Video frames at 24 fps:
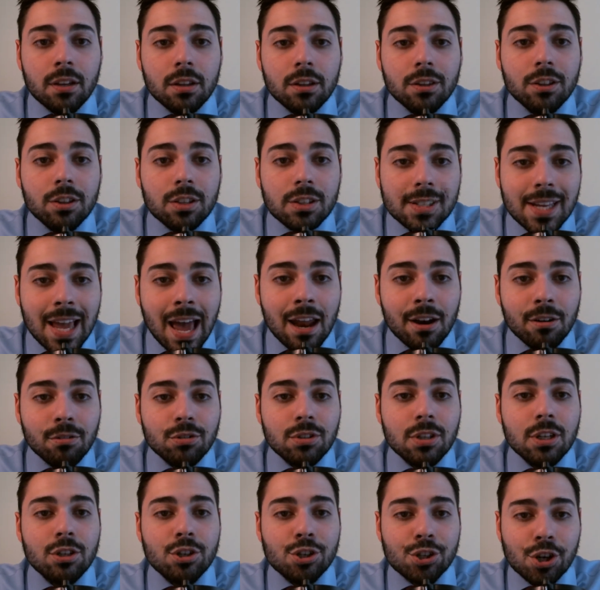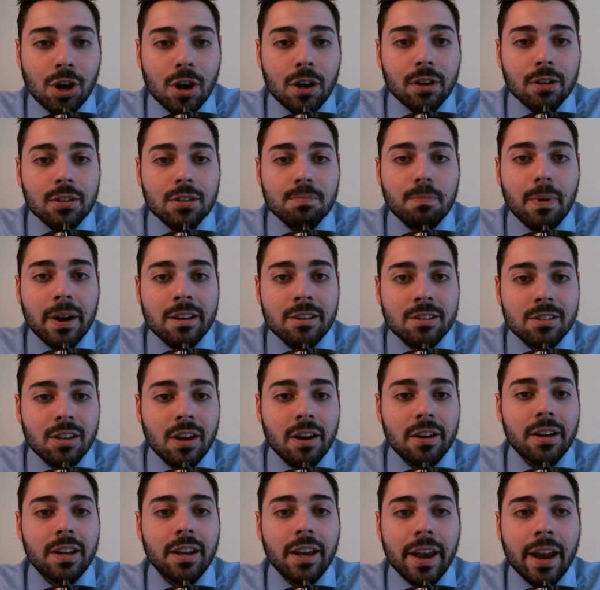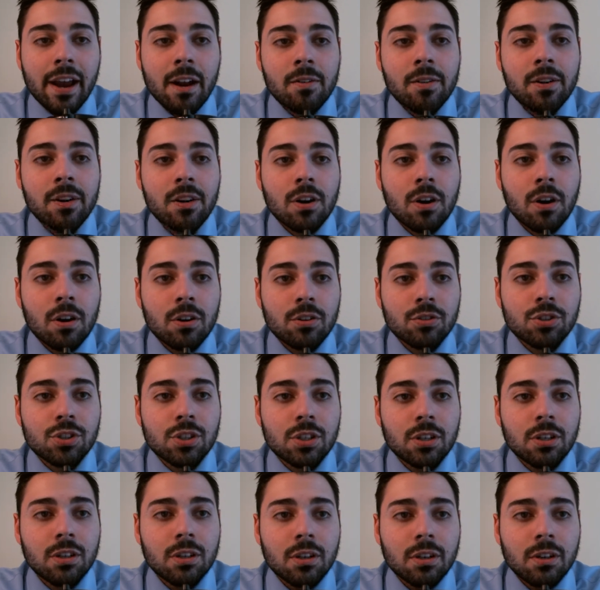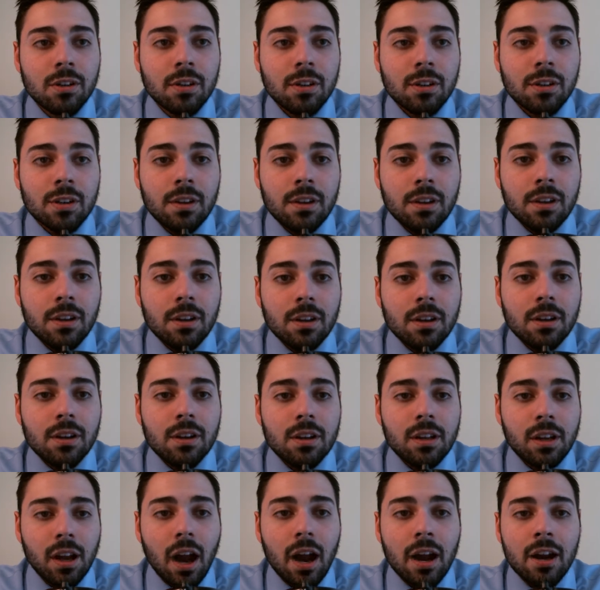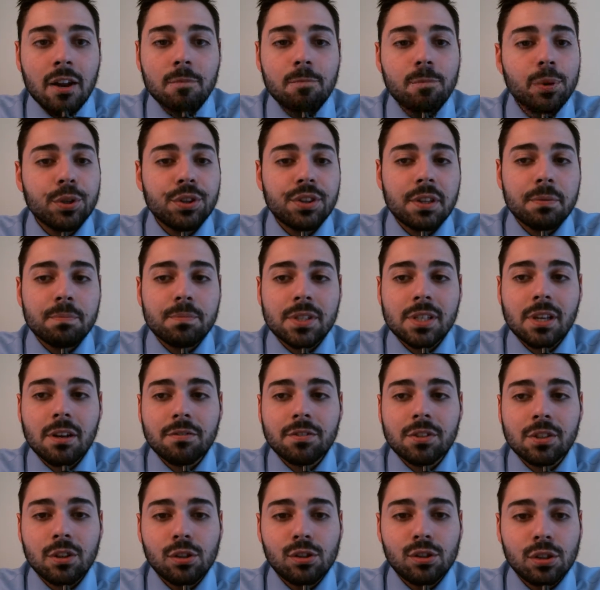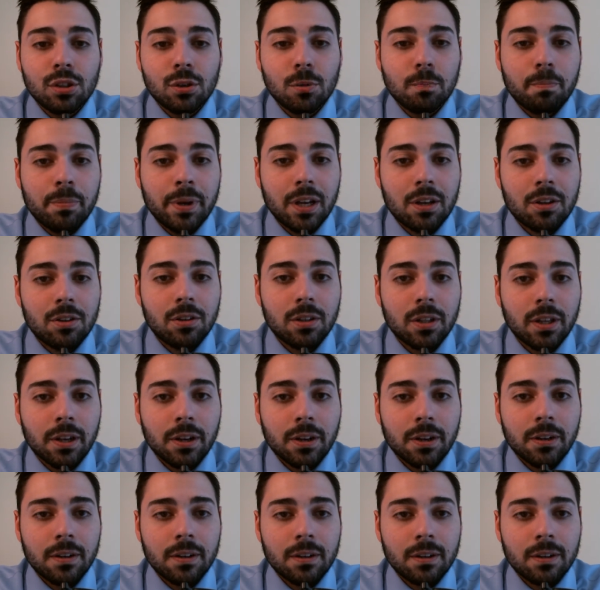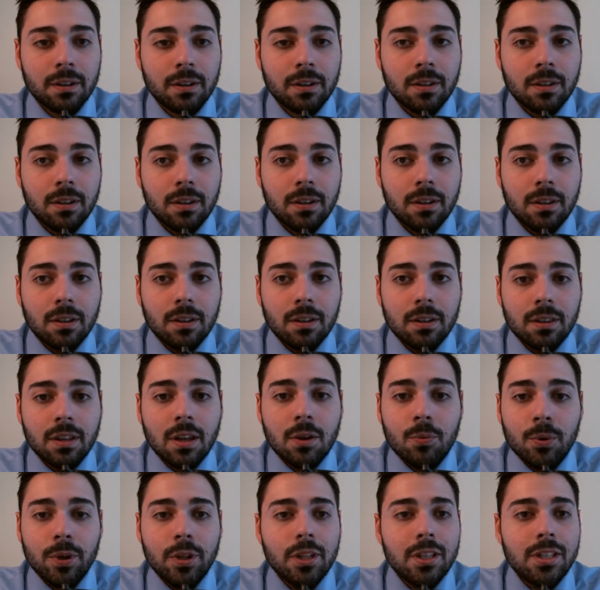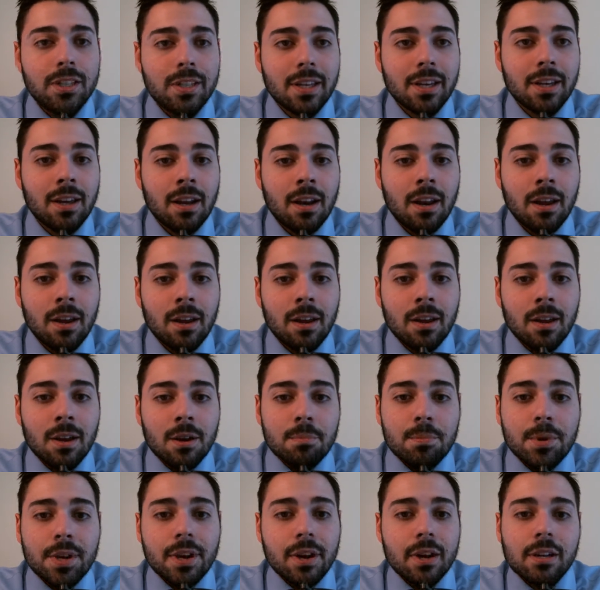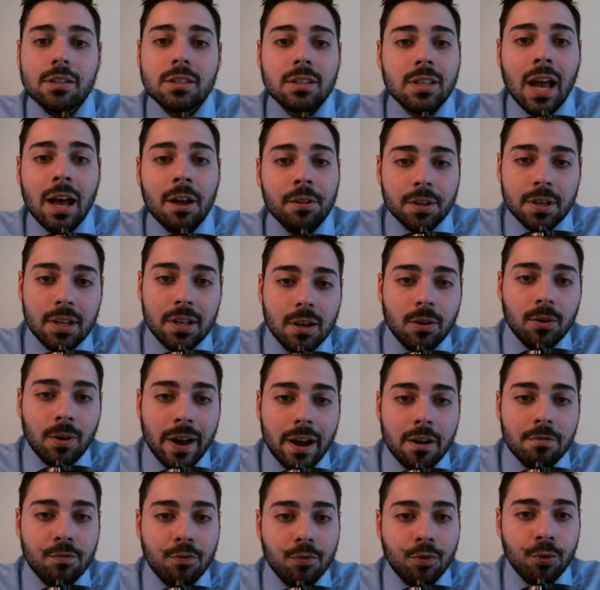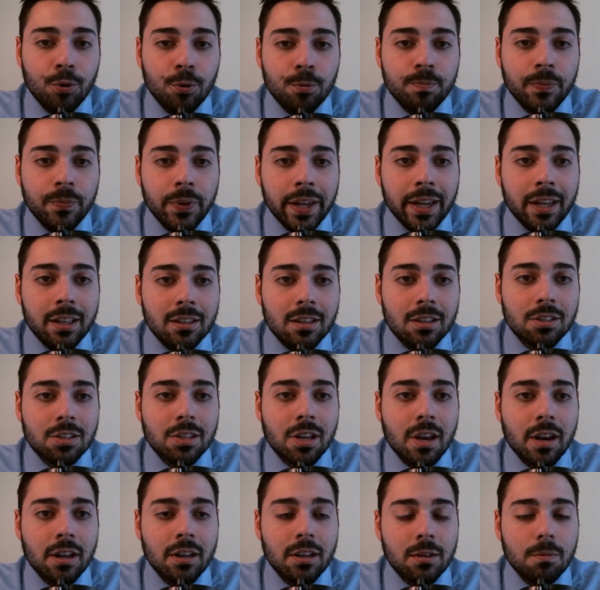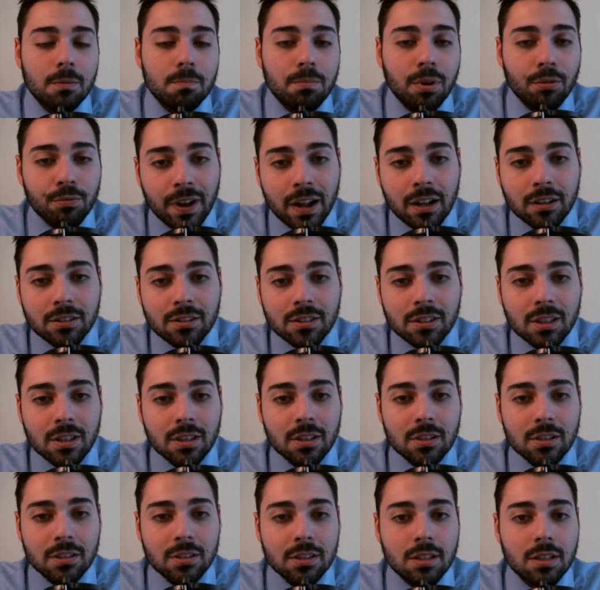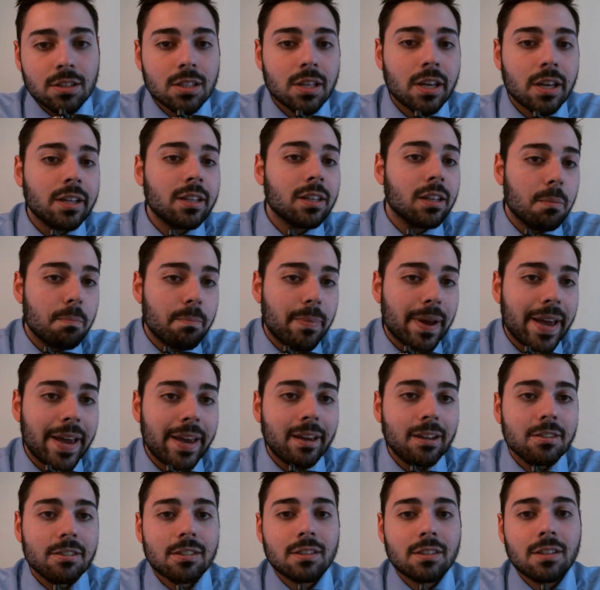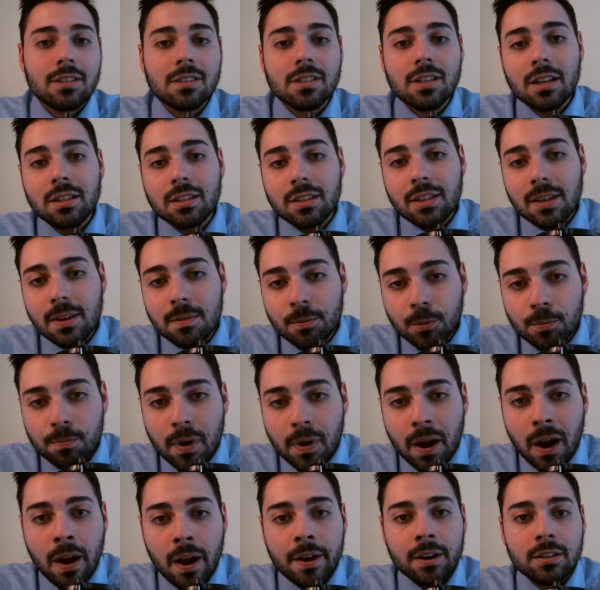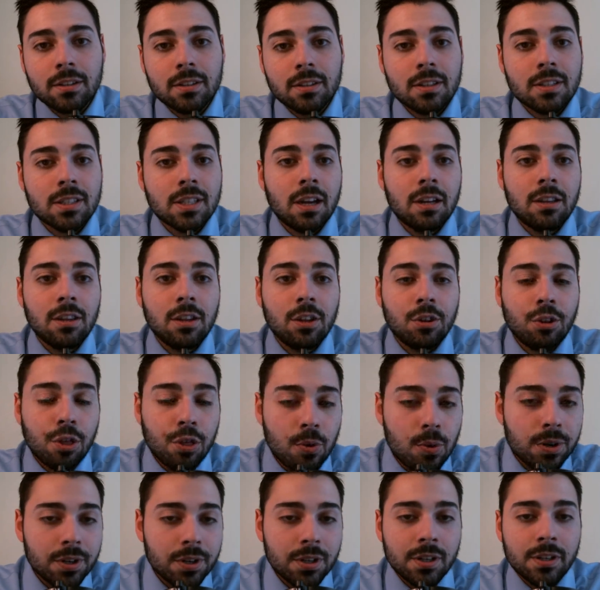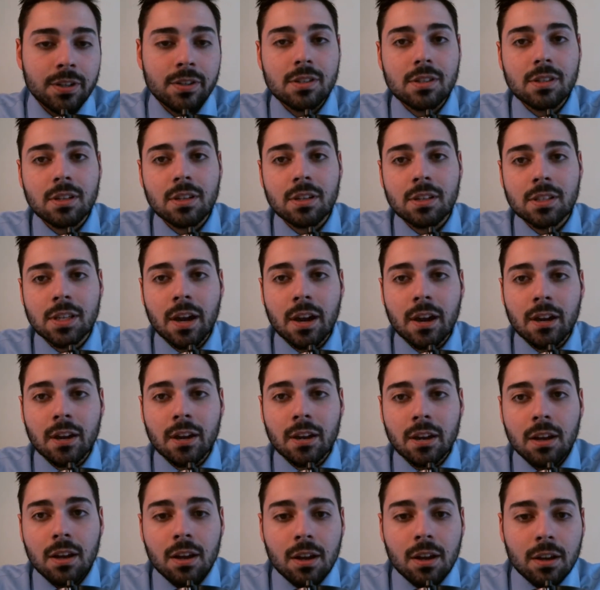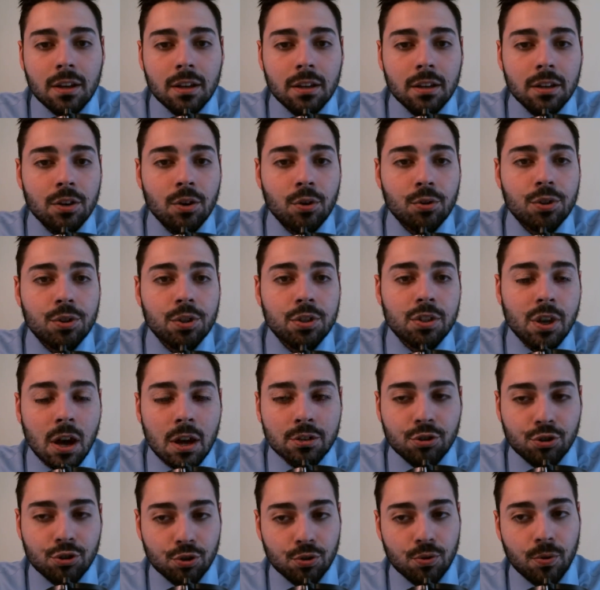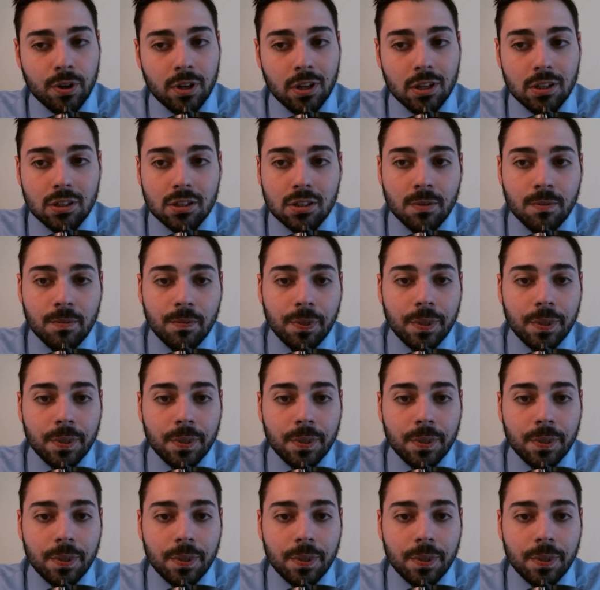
the San Jose Sharks, by signing Erik Karlsson, kind of put themselves in a little pickle here. They really did. Because now they don't have room to sign Pavelskis, to sign LeBancs, to sign Timo Meier, to sign the Thorntons, to sign, the Donskoys.